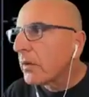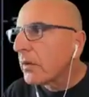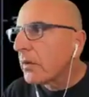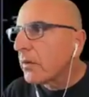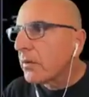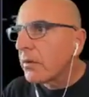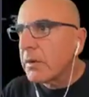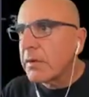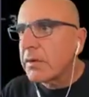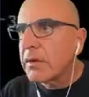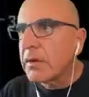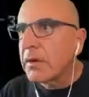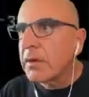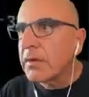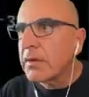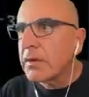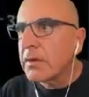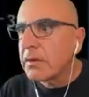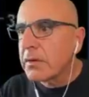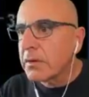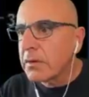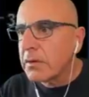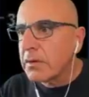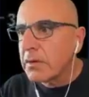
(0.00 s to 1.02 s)
which
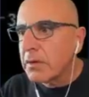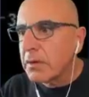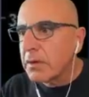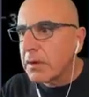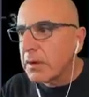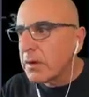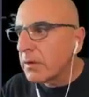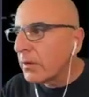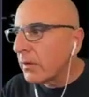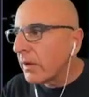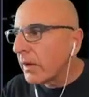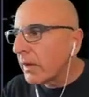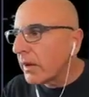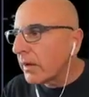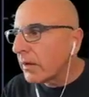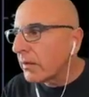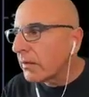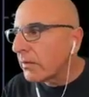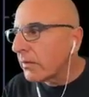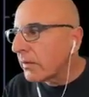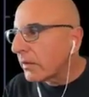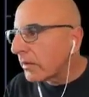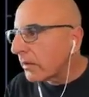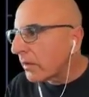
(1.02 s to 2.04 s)
isn't doing well
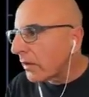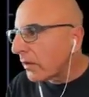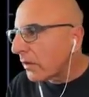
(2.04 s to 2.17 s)
with